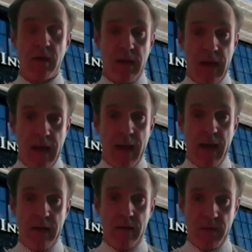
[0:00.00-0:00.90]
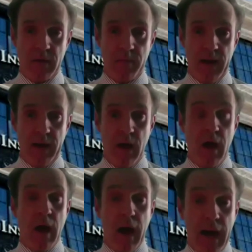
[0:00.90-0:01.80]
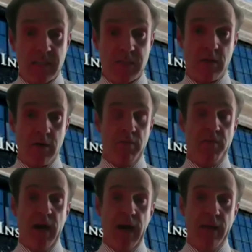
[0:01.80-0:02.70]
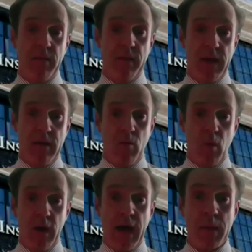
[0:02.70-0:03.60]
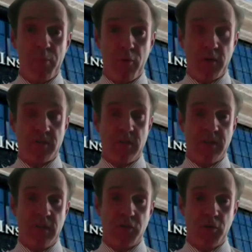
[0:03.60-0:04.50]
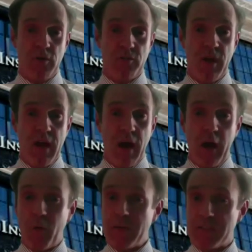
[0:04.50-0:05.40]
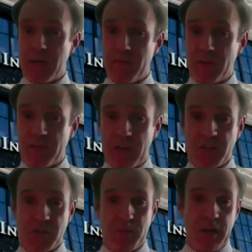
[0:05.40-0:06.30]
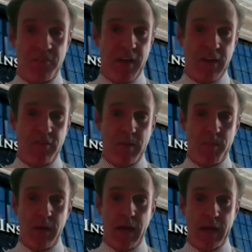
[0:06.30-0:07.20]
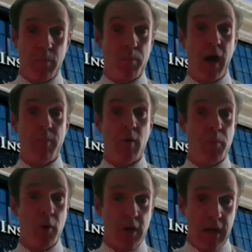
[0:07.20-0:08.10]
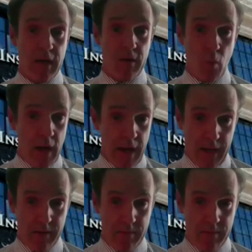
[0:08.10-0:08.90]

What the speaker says: care and think about. I certainly find that when I approach these issues, I always start the discussion by saying something like, I'm a Burkean Whig,